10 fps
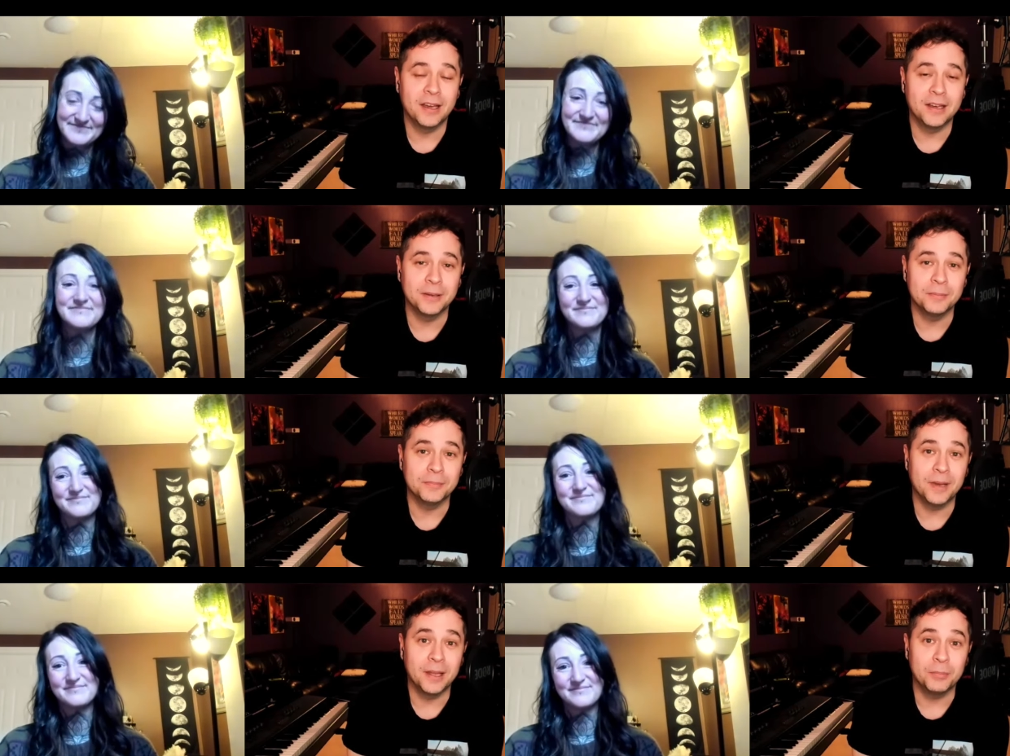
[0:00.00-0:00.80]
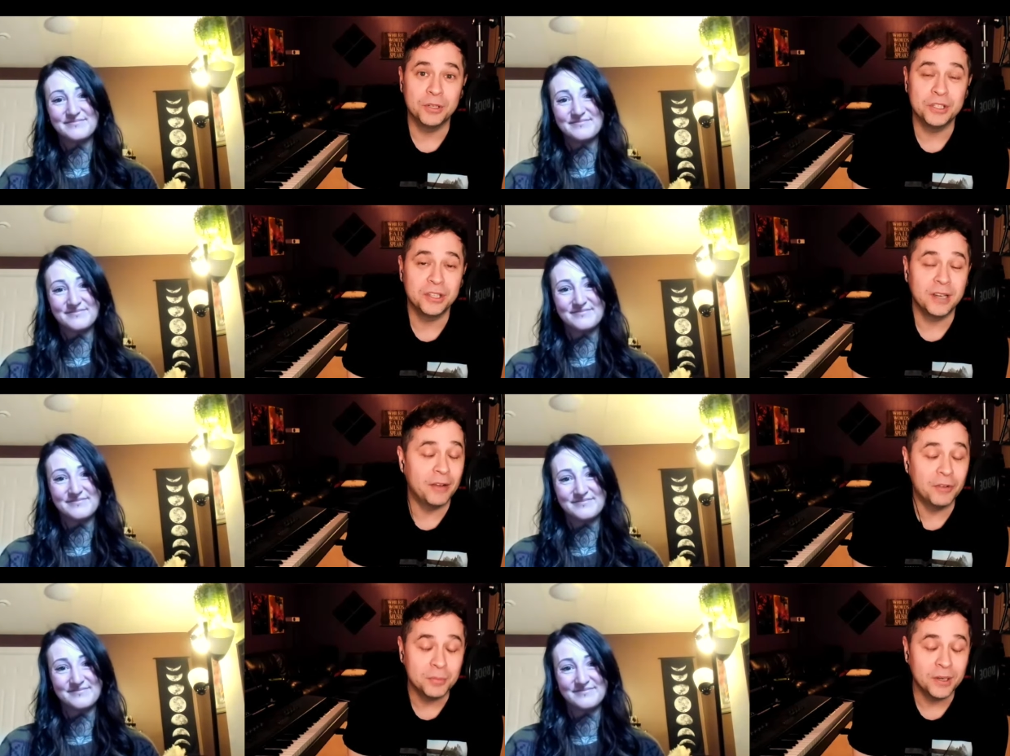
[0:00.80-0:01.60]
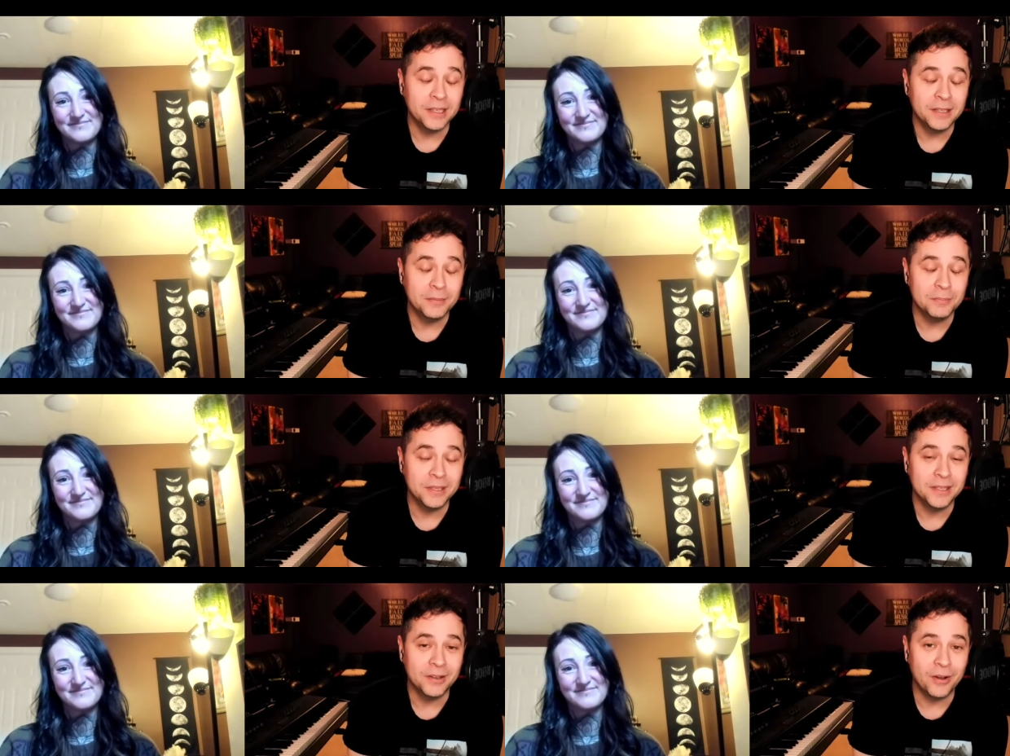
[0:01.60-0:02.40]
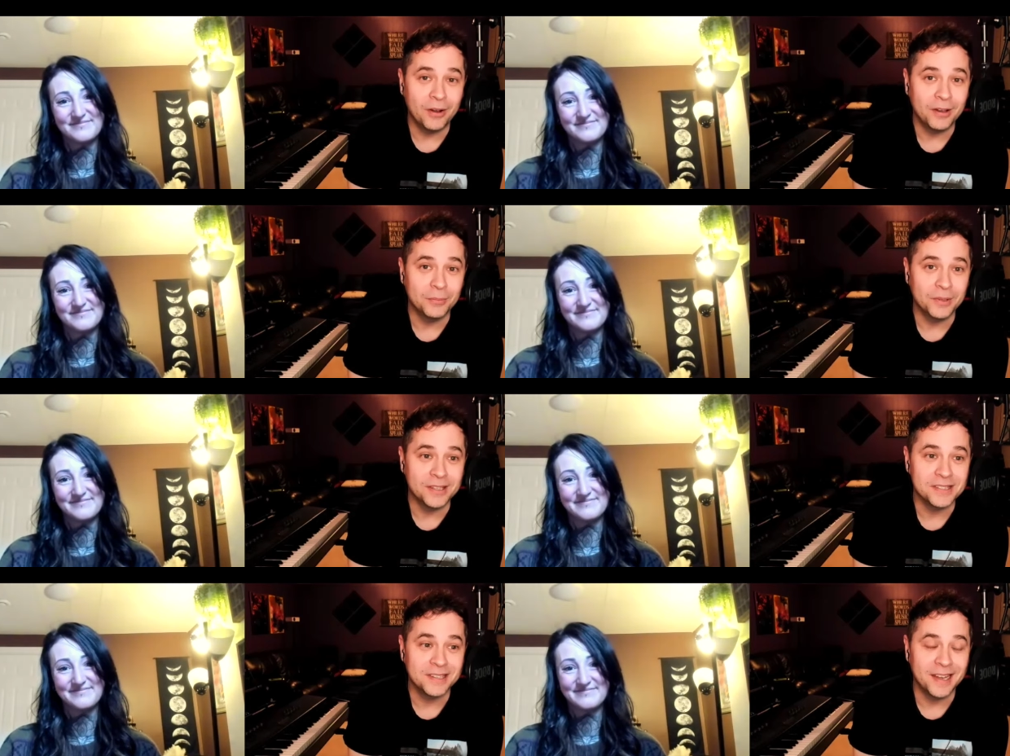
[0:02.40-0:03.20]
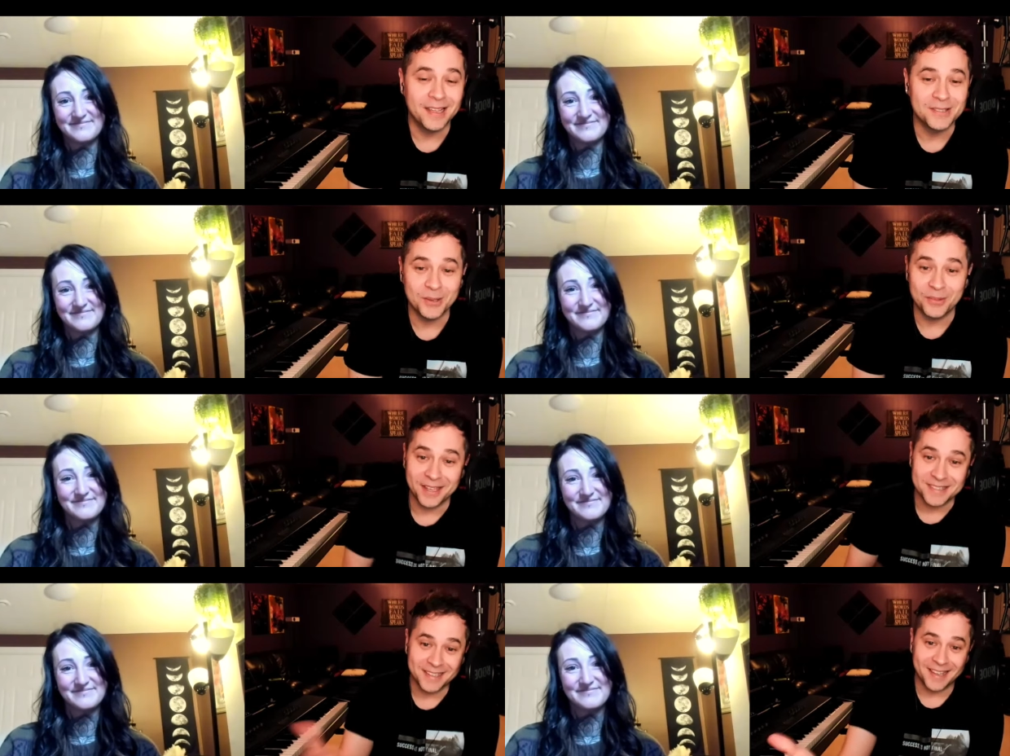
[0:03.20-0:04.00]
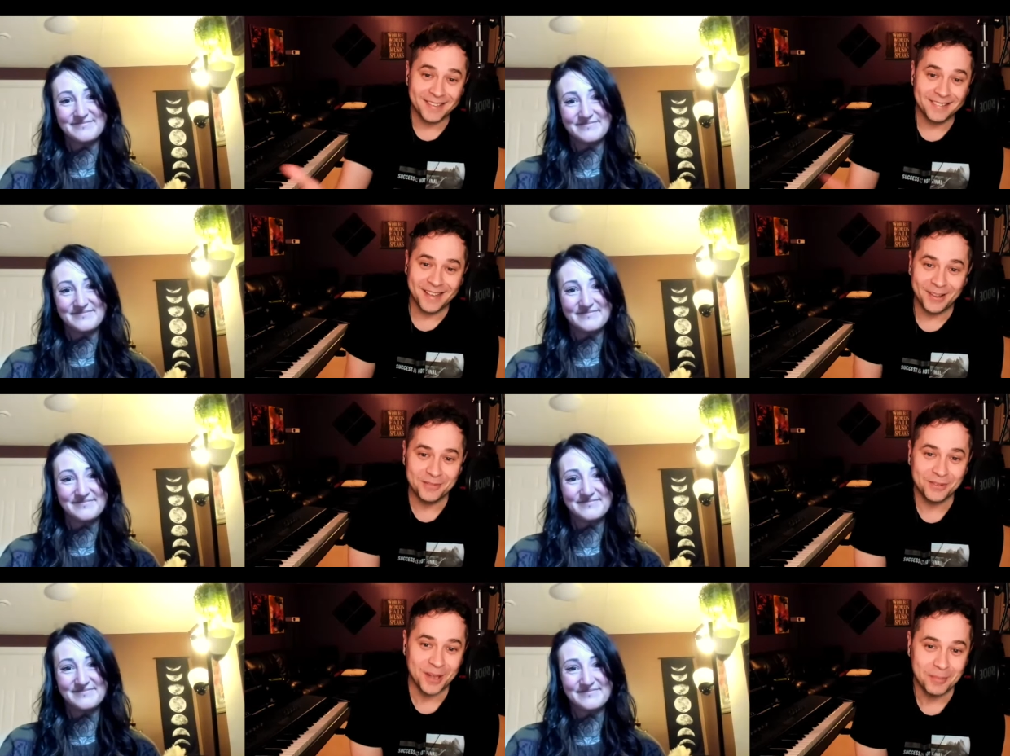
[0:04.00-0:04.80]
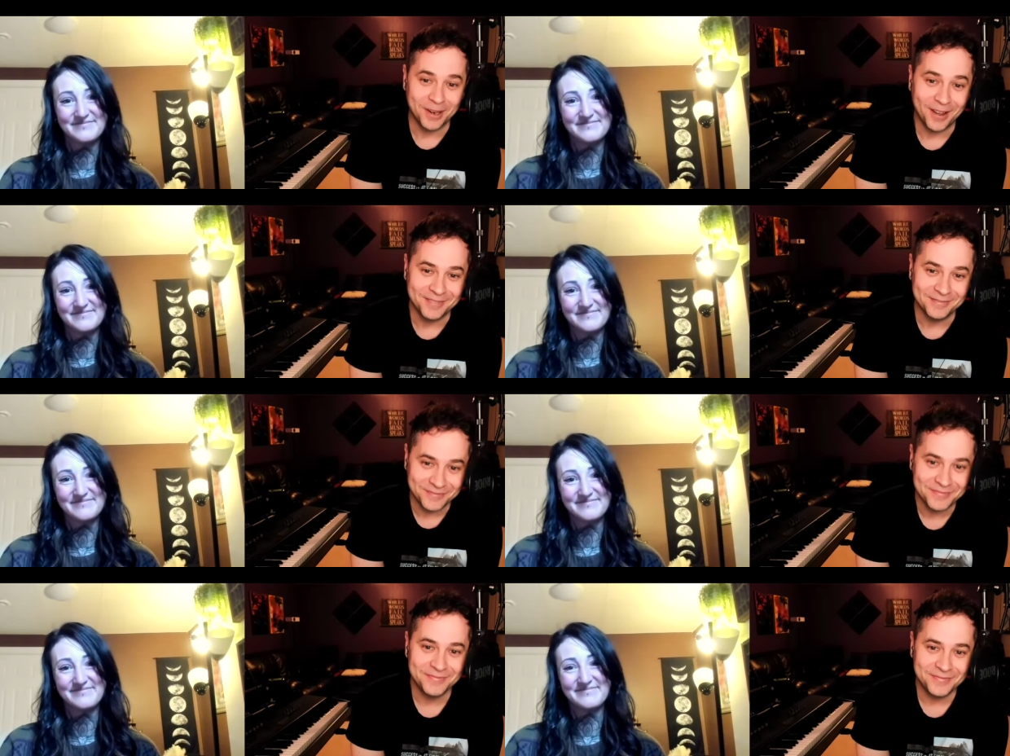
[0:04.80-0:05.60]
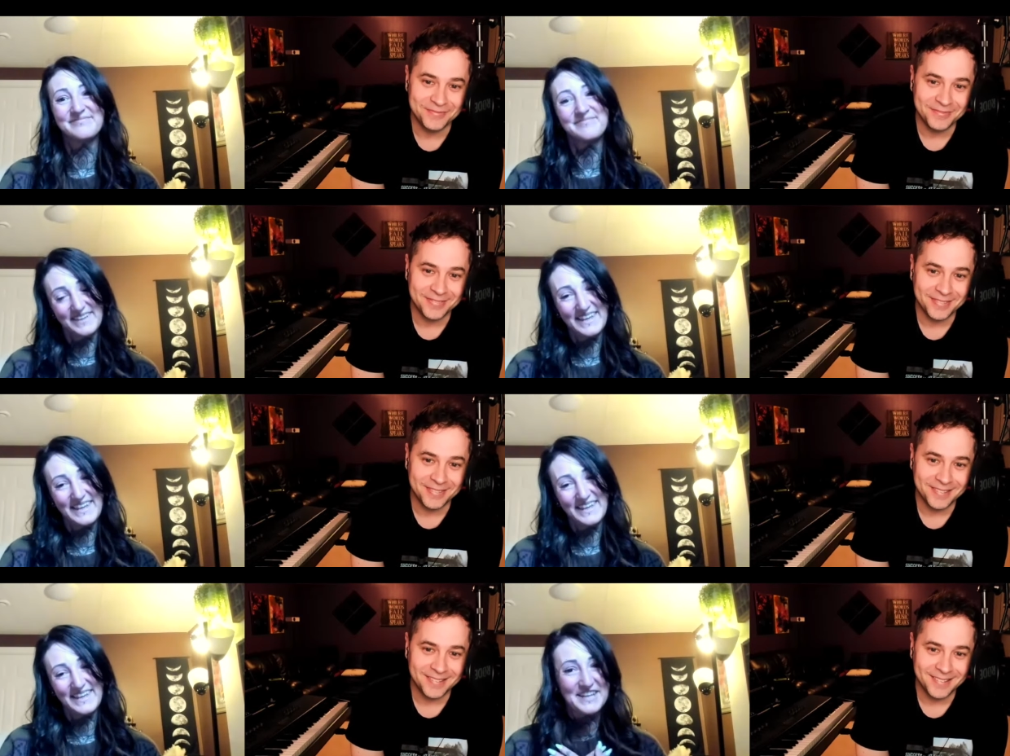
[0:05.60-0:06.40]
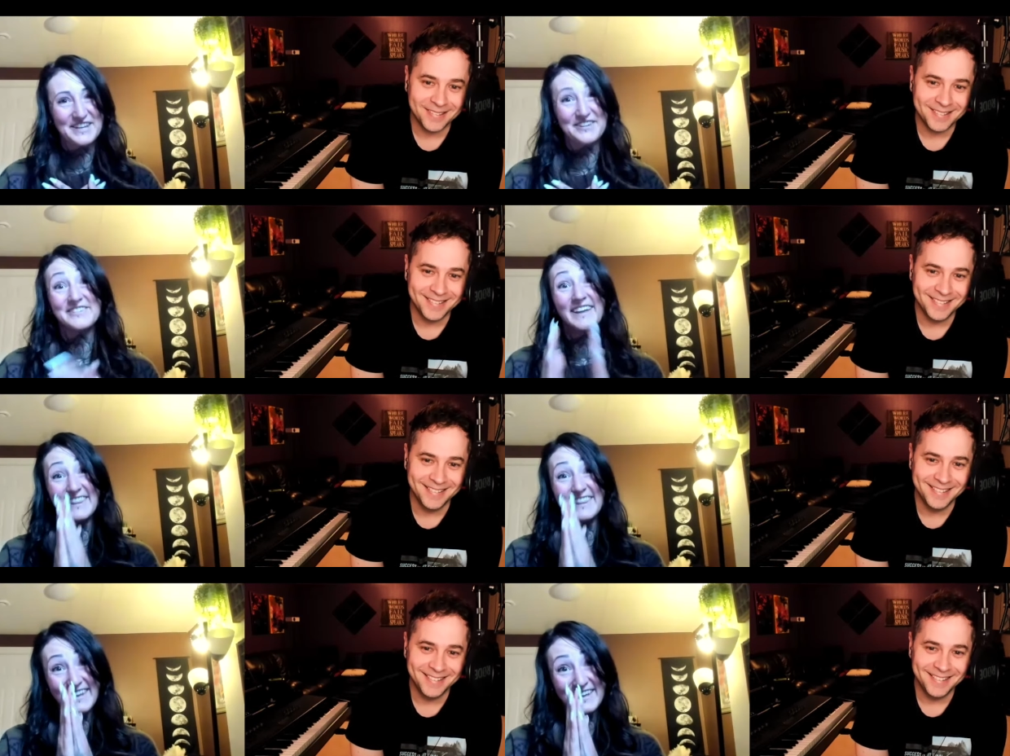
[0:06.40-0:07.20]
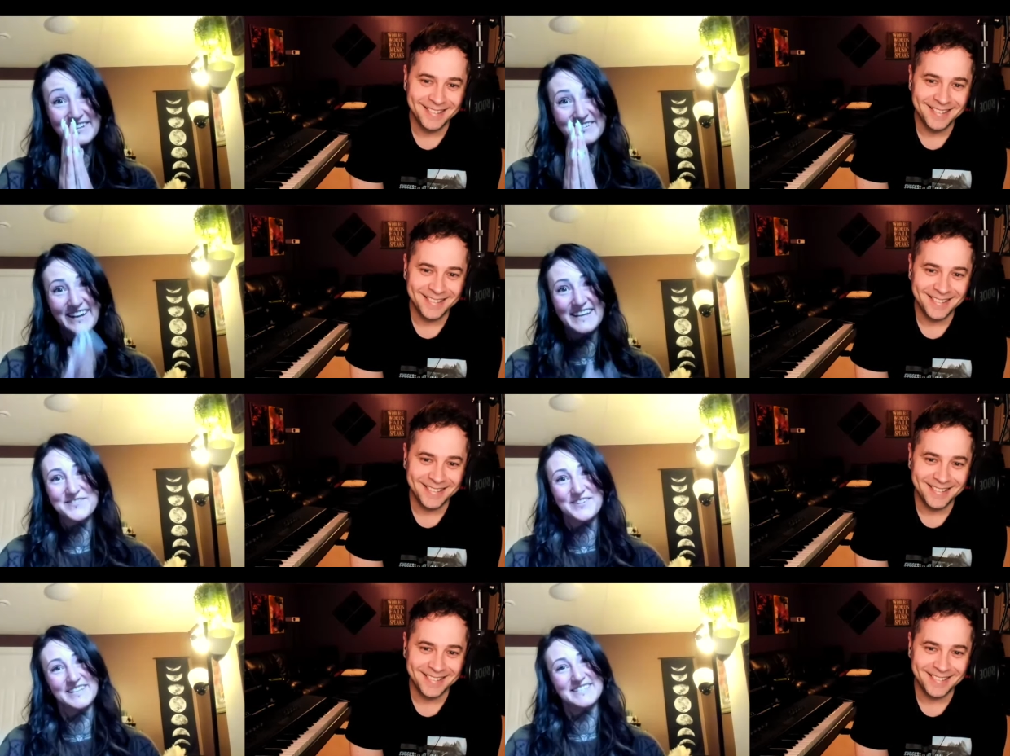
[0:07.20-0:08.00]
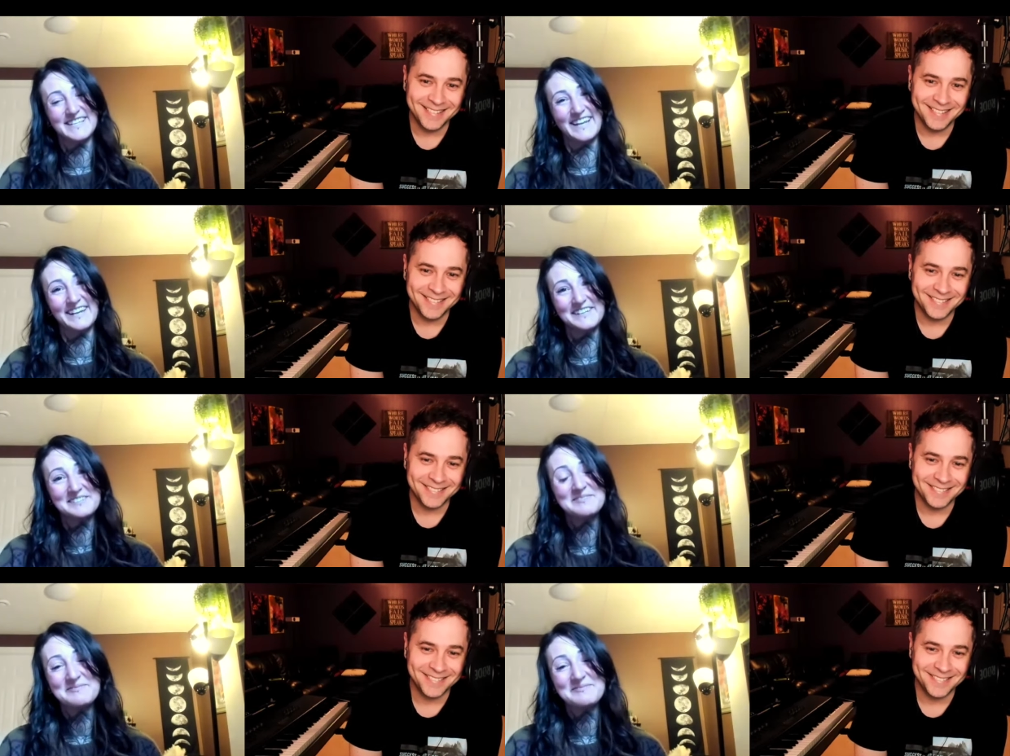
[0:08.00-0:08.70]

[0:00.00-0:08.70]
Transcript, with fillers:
Speaker 1: um, I appreciate everybody being on with us today. So thanks again, Ella, for coming on.
Speaker 2: Yes, thank you. And thank you guys for listening.